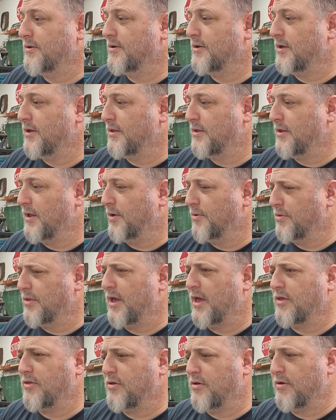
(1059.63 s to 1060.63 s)
I think it was
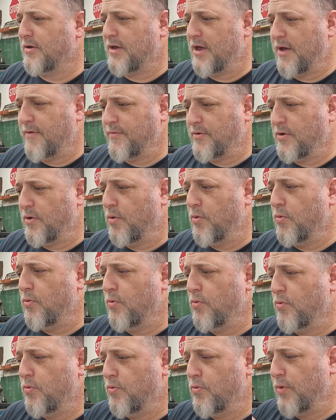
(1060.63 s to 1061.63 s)
last year. Kevin and
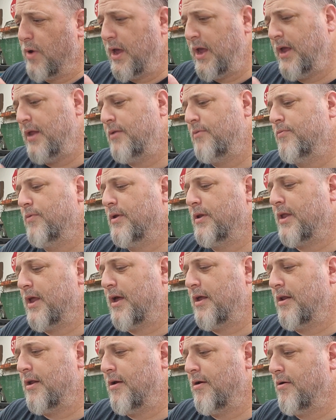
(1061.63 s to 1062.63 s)
old Wade went
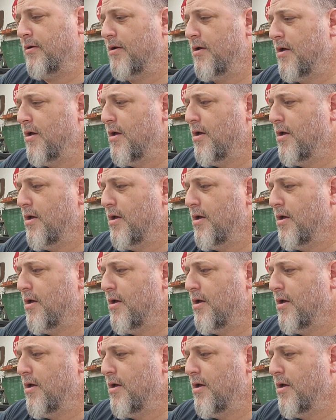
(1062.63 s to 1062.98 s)
down there